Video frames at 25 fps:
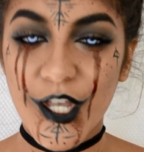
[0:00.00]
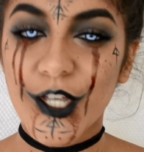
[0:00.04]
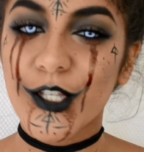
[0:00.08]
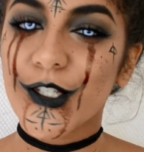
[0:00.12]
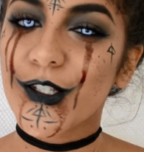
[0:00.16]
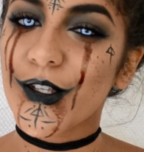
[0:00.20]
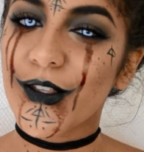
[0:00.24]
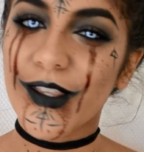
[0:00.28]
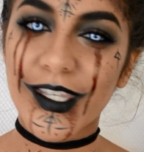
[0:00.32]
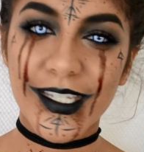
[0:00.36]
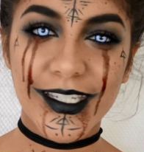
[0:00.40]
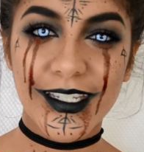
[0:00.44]

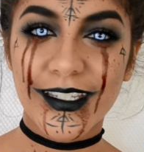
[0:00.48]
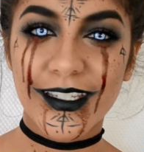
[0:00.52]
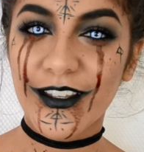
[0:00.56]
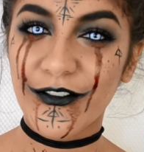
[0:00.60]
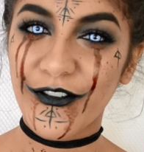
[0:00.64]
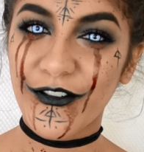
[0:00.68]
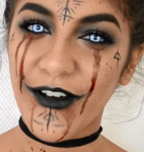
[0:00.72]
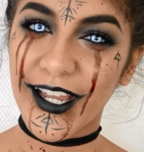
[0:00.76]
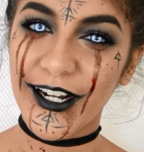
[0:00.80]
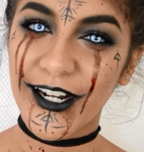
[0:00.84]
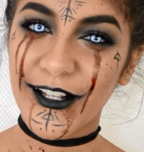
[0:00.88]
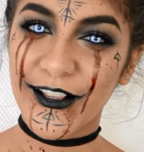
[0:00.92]
So this is the
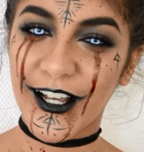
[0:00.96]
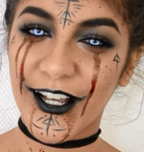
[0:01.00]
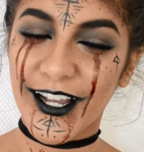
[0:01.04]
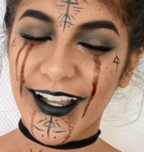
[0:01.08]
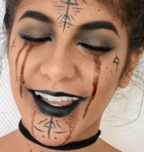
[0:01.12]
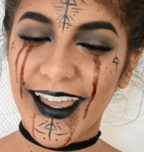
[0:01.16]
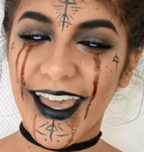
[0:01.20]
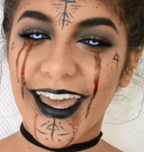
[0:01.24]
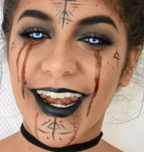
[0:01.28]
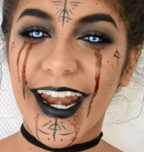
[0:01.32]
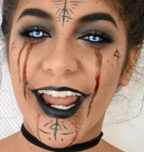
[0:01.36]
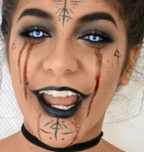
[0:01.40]
final
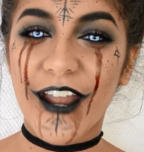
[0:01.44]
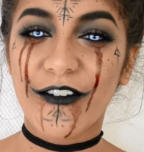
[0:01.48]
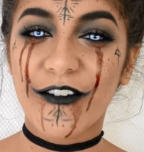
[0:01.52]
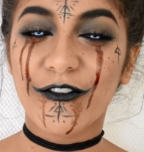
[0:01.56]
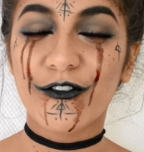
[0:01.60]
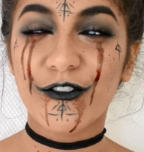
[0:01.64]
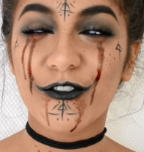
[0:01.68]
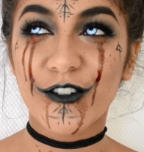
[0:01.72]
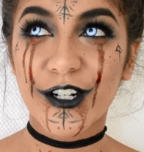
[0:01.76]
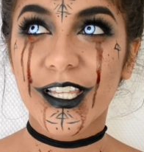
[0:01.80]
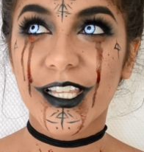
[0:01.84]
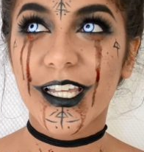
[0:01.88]
look, and I
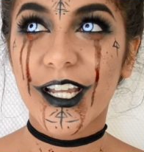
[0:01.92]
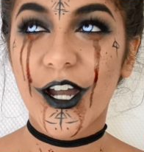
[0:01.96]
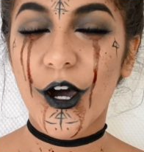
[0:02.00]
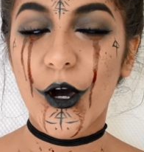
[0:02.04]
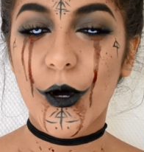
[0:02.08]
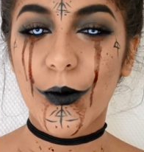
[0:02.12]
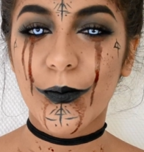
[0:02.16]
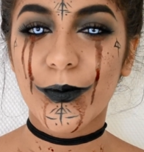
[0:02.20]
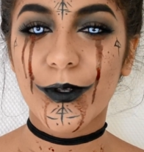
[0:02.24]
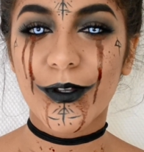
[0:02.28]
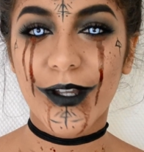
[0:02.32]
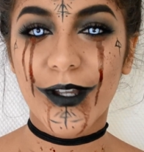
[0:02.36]
really
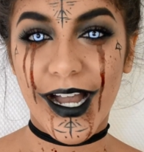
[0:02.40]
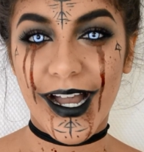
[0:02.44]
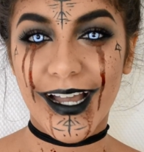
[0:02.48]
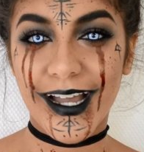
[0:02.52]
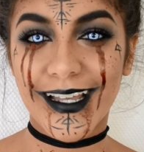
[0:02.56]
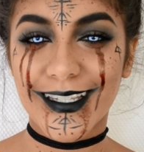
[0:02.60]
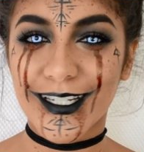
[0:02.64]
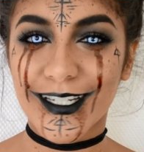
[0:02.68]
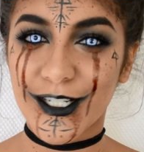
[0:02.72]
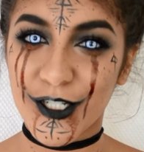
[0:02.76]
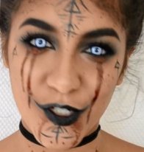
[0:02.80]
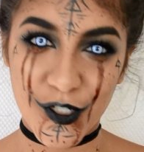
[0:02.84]
hope you
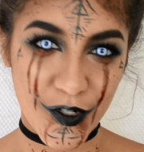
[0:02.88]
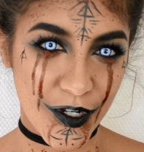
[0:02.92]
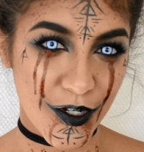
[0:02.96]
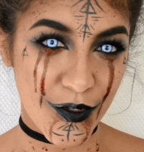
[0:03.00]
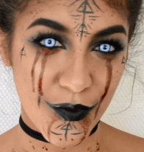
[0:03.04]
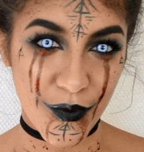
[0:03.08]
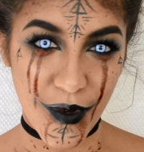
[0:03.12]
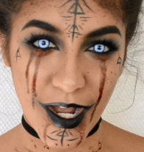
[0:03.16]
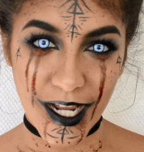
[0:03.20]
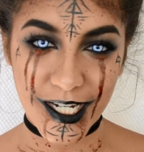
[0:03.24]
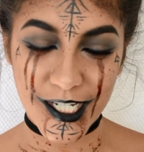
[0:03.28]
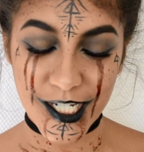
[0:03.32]
guys enjoyed
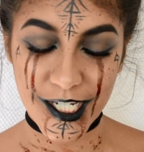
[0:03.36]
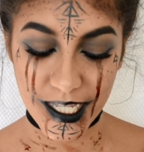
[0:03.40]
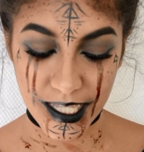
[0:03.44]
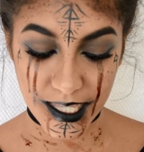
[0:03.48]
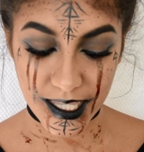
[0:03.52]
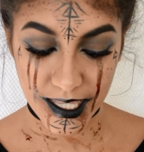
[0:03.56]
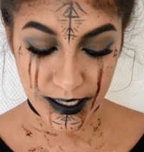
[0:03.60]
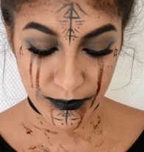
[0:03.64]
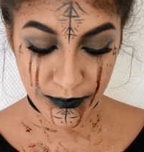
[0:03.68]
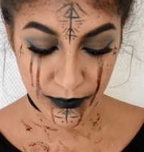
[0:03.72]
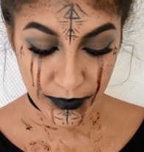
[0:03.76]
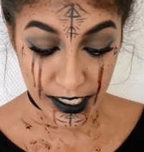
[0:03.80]

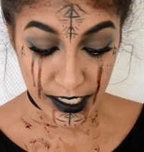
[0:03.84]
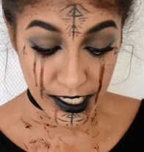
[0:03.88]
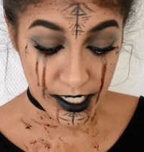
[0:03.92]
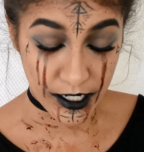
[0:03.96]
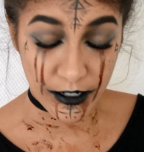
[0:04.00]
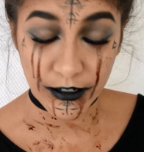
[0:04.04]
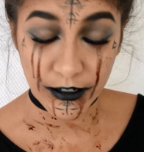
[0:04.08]
watching me